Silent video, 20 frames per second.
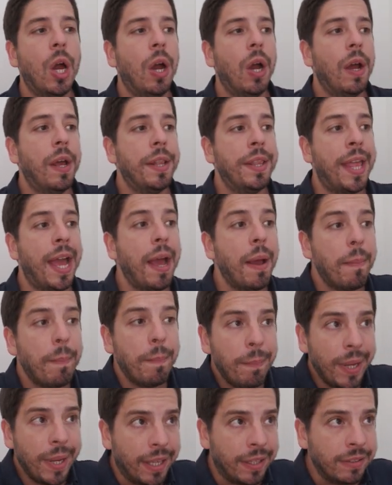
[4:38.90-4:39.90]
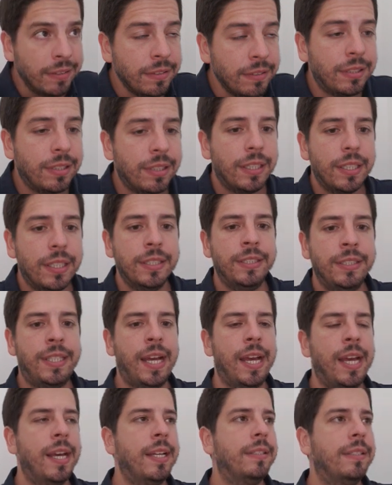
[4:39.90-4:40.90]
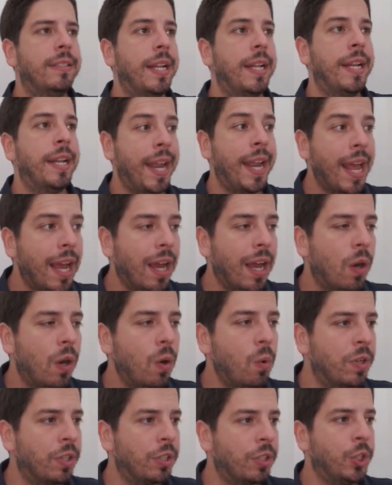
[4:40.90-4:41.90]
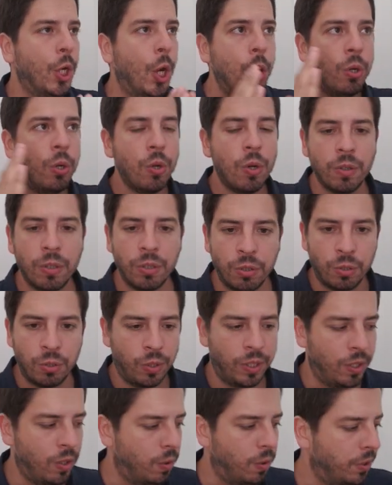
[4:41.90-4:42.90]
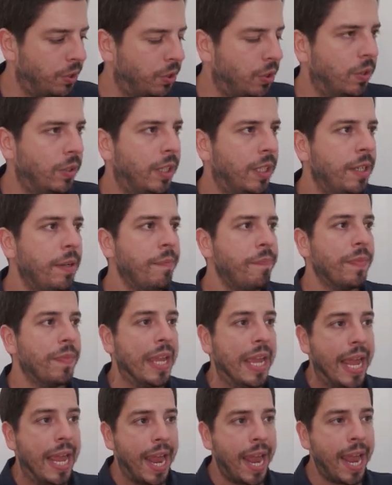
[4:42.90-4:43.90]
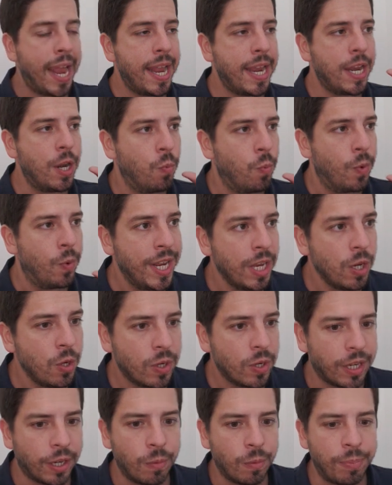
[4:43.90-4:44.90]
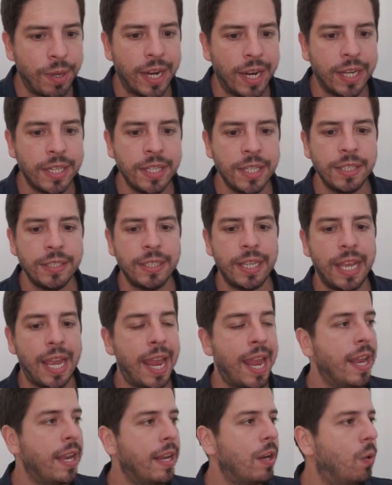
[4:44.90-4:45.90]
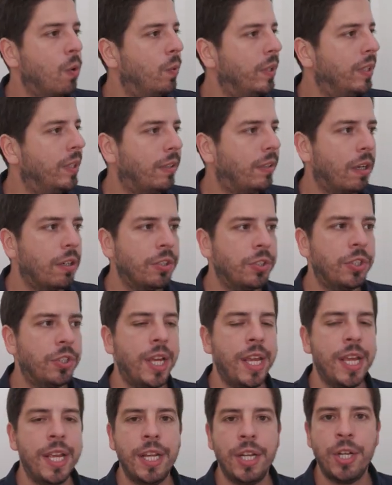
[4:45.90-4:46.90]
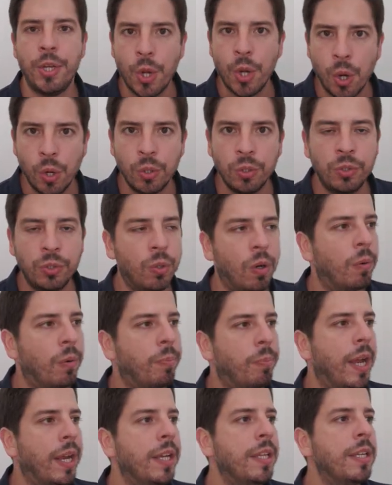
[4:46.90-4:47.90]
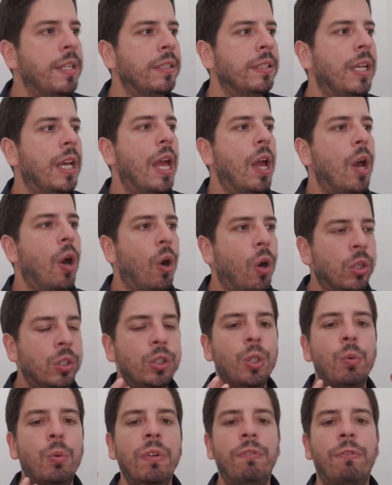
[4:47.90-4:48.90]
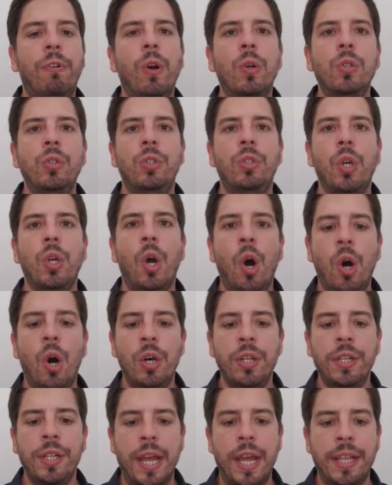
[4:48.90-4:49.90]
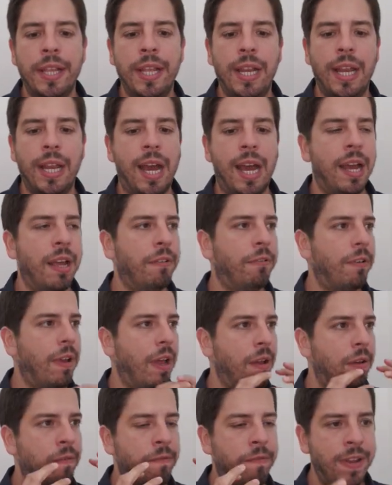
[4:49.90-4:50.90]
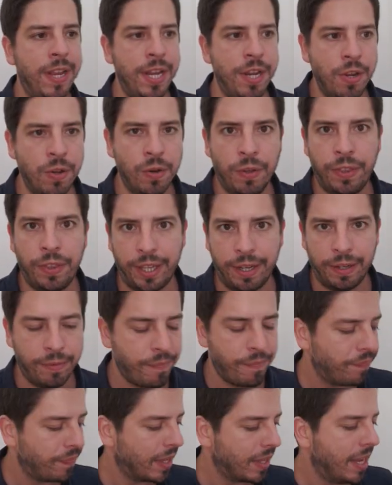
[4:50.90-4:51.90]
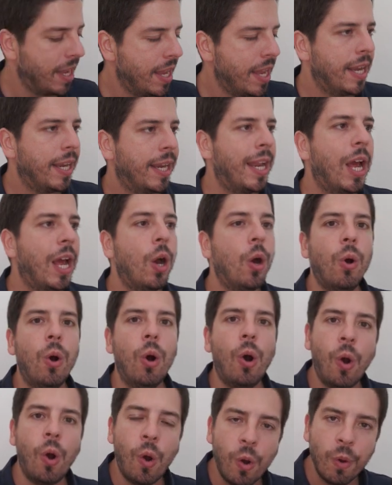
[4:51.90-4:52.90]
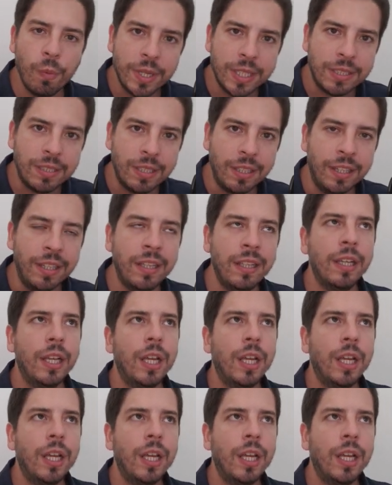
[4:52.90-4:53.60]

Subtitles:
That meant that now we're no longer growing horizontally, and we look at our packages and we start saying no to our packages until we focus on the live video thing. Now, obviously,